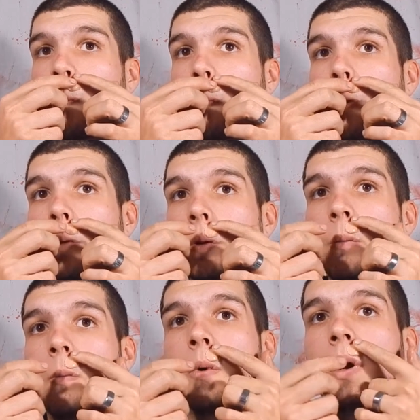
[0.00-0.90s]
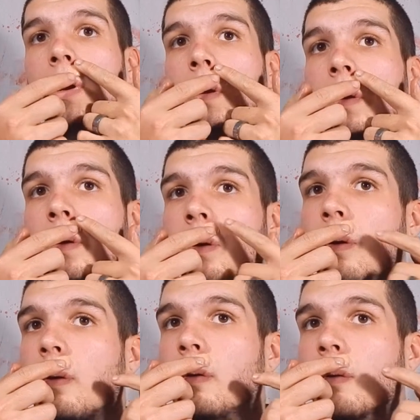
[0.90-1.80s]
place it up right
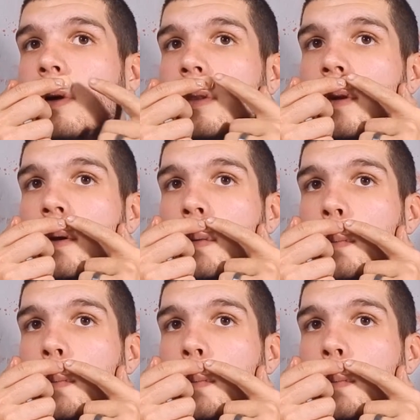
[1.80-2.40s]
there,